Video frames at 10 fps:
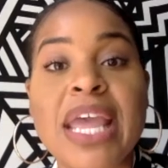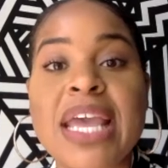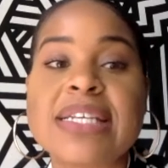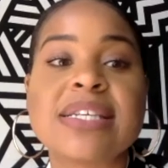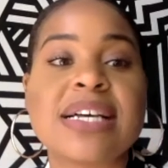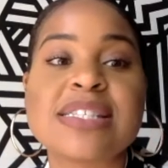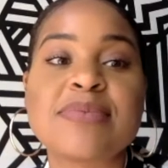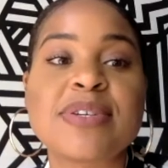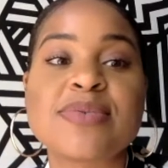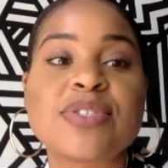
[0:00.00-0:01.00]
his
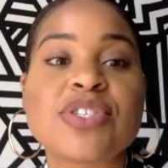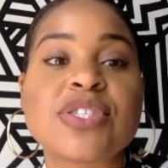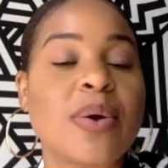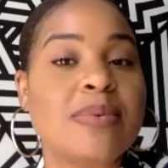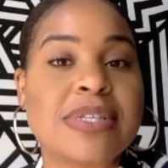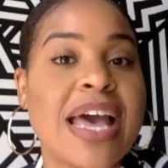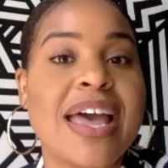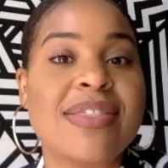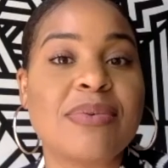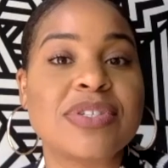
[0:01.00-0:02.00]
customers were just so upset,
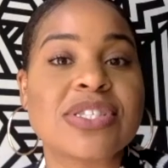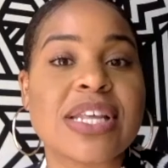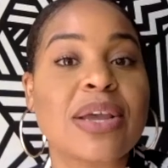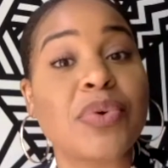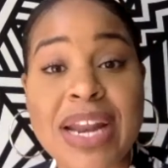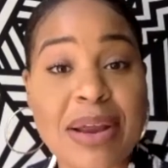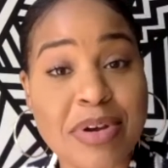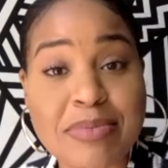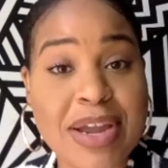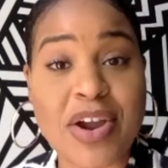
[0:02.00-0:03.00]
and they were just like, well, can I bring
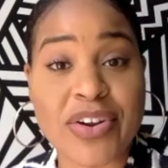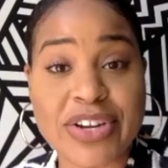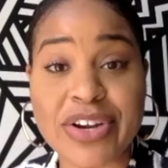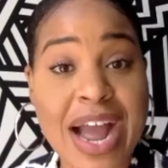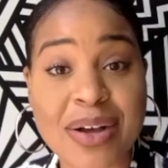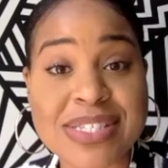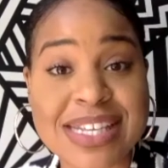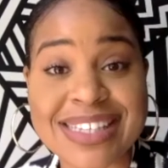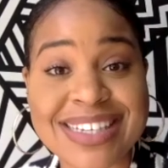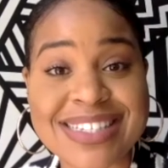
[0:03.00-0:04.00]
my car to your house at
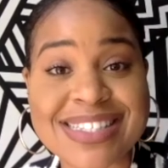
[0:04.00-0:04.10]
least?